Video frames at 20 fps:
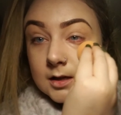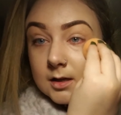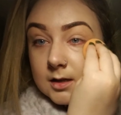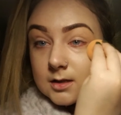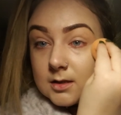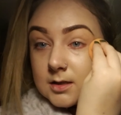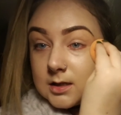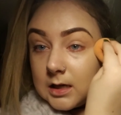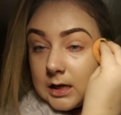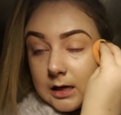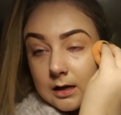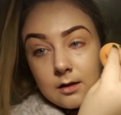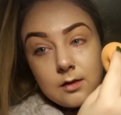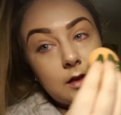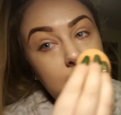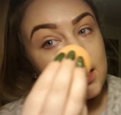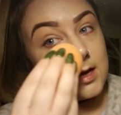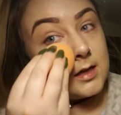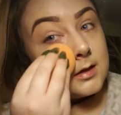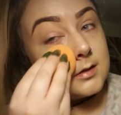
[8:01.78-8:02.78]
So now
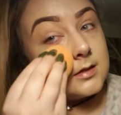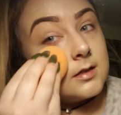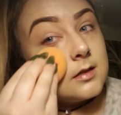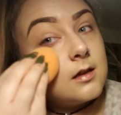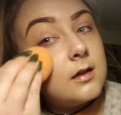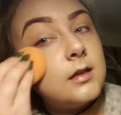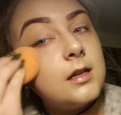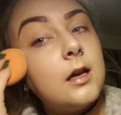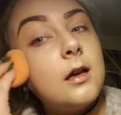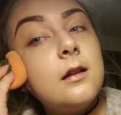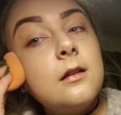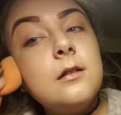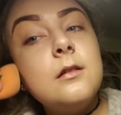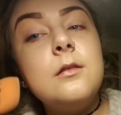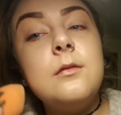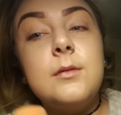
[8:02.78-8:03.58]
that's all done,